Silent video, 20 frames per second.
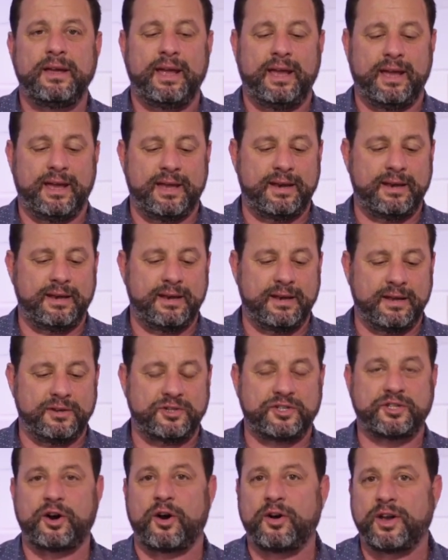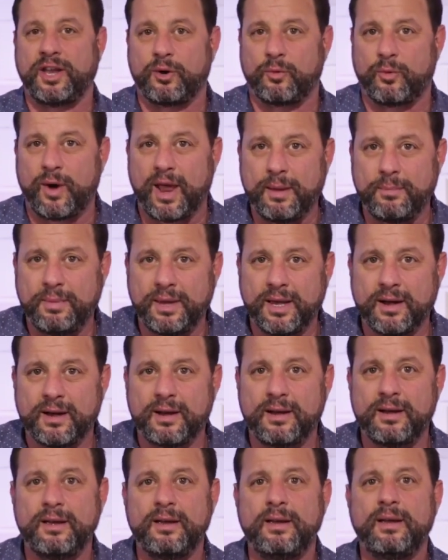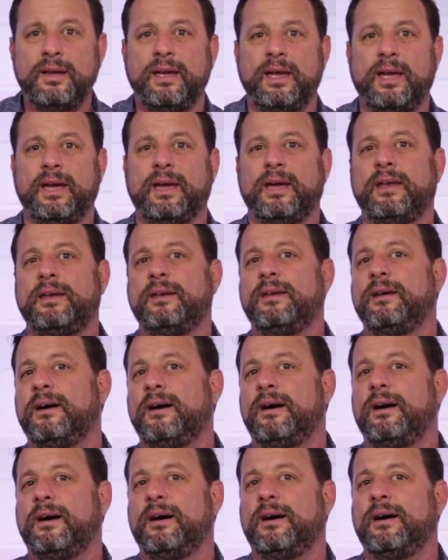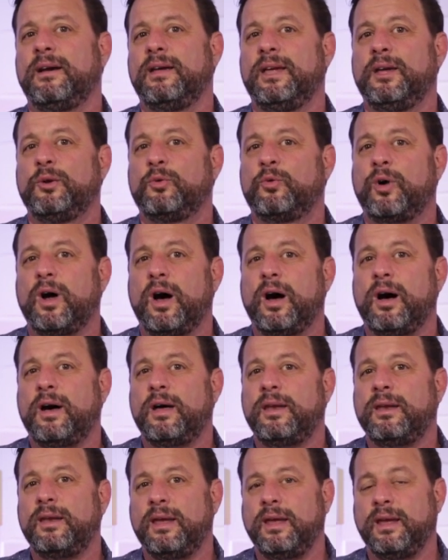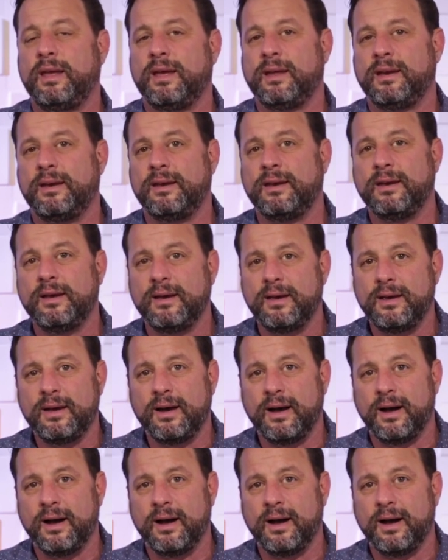in Saudi Arabia, in Iran, in